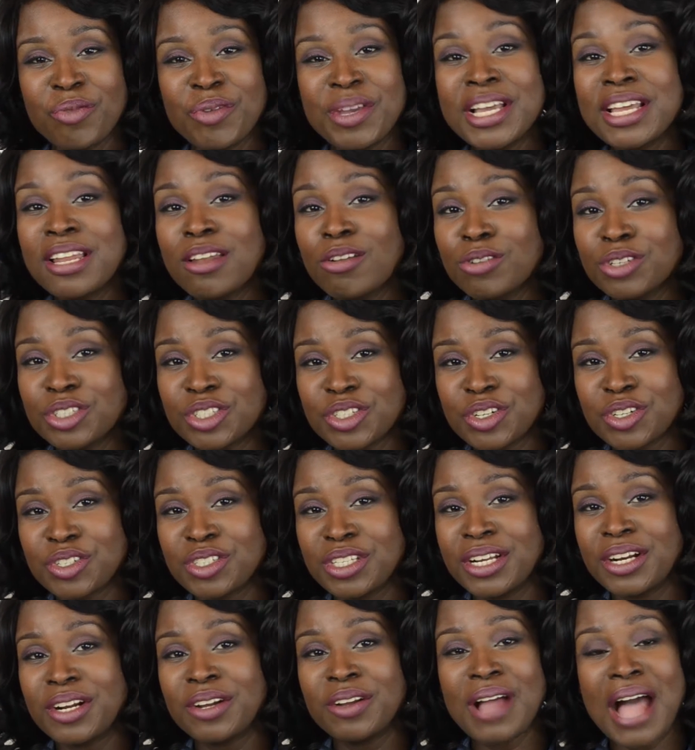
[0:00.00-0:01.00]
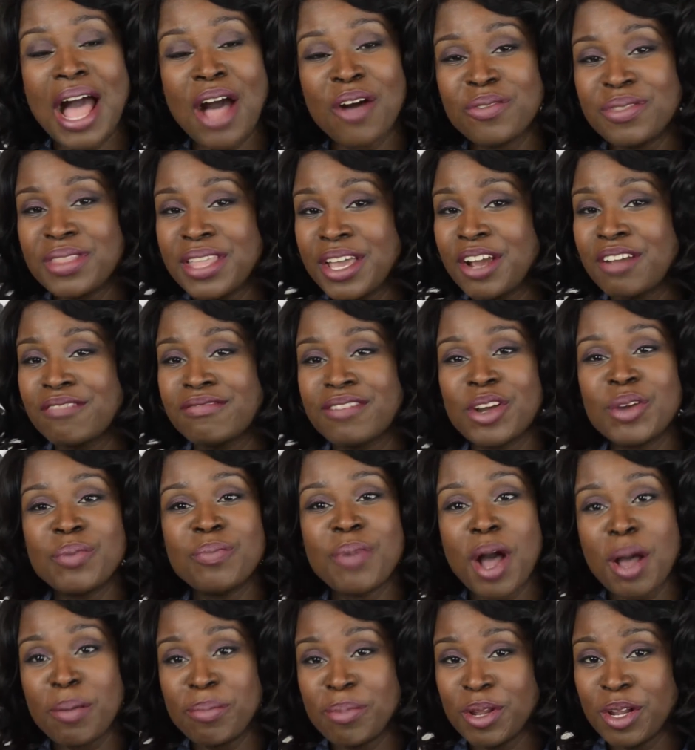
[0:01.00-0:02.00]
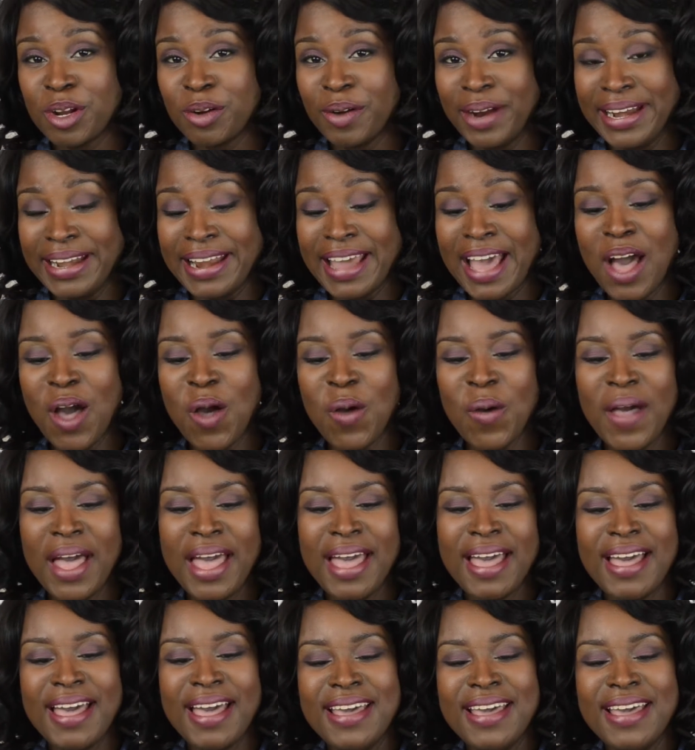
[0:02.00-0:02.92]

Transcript: 3 closures that are out there very popular right now.